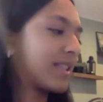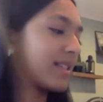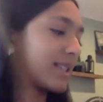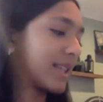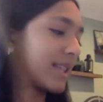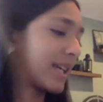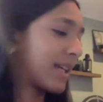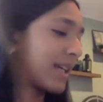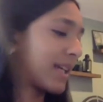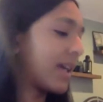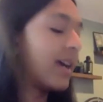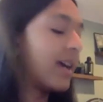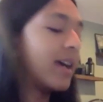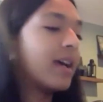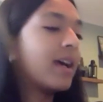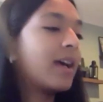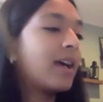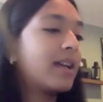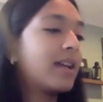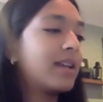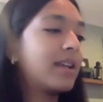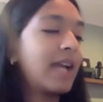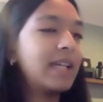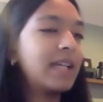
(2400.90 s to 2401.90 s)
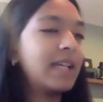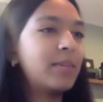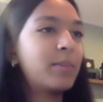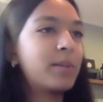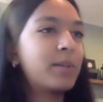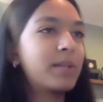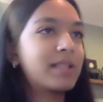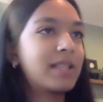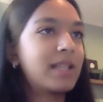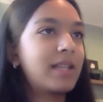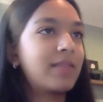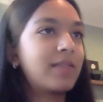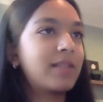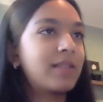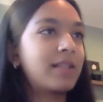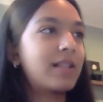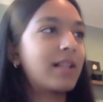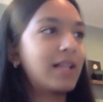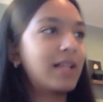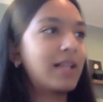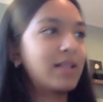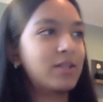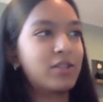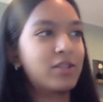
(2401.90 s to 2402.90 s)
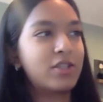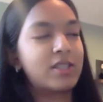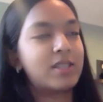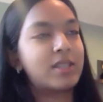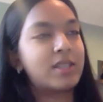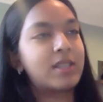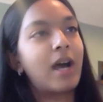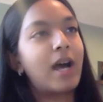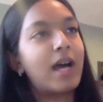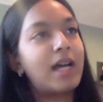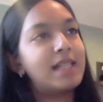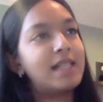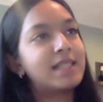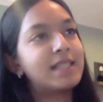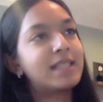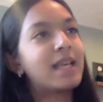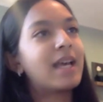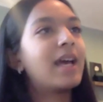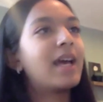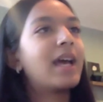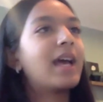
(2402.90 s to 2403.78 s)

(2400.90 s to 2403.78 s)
that there's like 90% of the class is just guys,